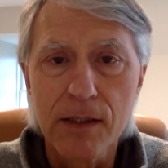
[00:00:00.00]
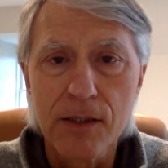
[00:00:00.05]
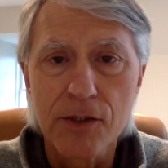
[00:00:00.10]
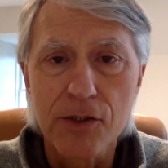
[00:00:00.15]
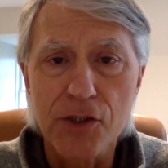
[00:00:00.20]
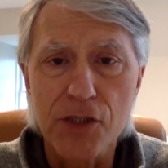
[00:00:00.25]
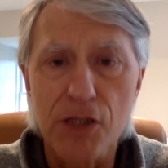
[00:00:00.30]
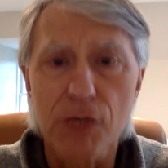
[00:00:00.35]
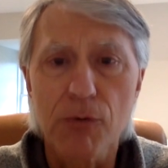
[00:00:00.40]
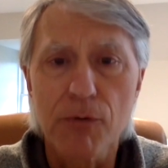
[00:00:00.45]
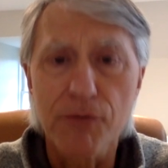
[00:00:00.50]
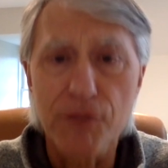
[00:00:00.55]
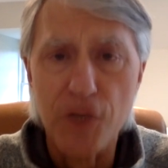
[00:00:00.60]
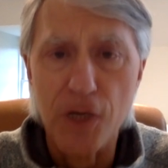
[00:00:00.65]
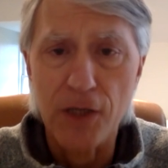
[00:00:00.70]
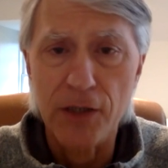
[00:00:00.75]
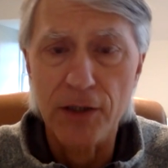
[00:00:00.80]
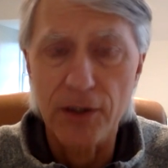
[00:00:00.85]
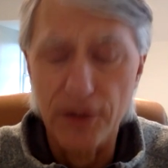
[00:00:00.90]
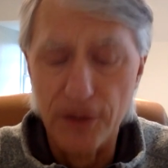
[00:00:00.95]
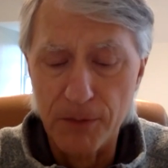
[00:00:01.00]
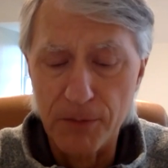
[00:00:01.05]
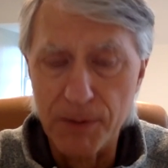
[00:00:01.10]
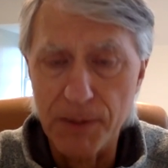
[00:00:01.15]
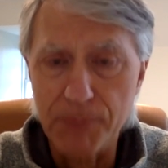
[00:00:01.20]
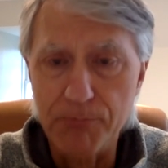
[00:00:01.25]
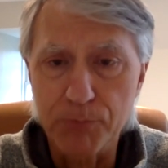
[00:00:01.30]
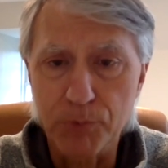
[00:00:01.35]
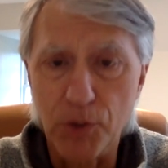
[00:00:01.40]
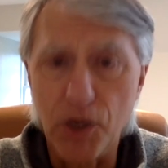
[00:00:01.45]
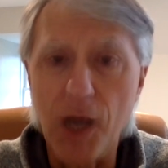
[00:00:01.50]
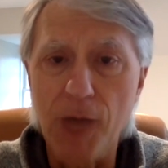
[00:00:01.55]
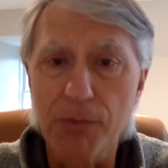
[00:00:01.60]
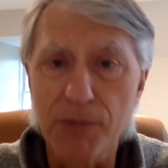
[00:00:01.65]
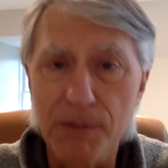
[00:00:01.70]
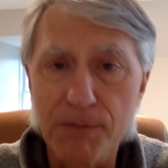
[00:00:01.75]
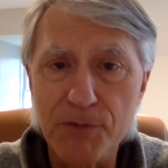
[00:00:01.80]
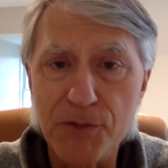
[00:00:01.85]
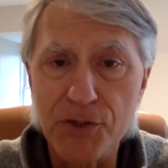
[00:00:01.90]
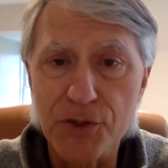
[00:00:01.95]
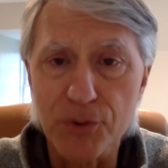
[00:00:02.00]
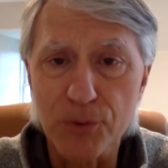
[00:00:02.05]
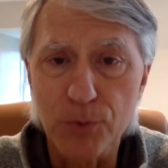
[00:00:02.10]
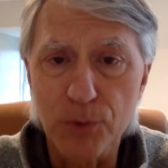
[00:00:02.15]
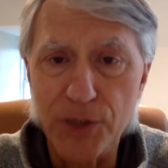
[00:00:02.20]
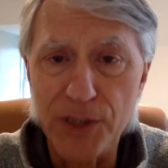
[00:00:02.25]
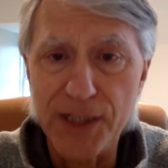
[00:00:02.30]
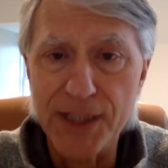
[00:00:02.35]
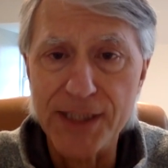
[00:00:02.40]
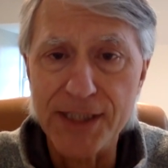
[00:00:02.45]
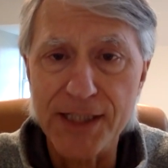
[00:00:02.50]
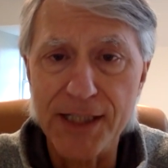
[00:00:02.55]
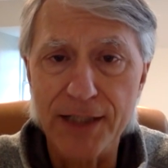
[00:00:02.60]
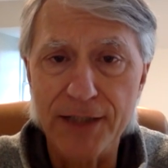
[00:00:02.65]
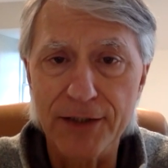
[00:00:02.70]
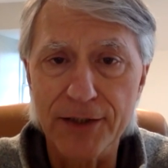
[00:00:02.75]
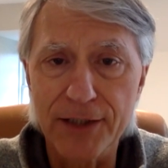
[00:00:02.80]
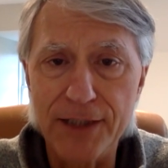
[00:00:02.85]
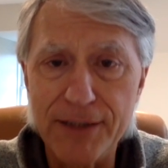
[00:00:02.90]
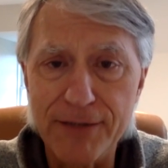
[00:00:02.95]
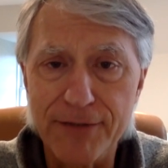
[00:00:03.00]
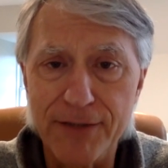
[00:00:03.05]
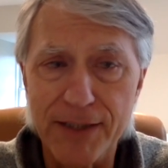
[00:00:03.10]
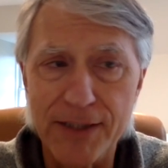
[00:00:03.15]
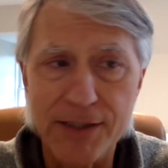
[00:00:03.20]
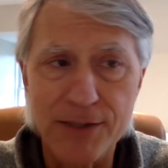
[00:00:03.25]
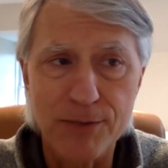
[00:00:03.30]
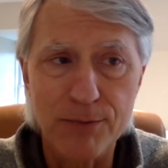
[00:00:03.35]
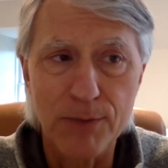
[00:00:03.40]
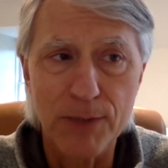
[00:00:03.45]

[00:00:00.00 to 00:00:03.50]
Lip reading: So we've talked a lot about problems, so where does that leave us?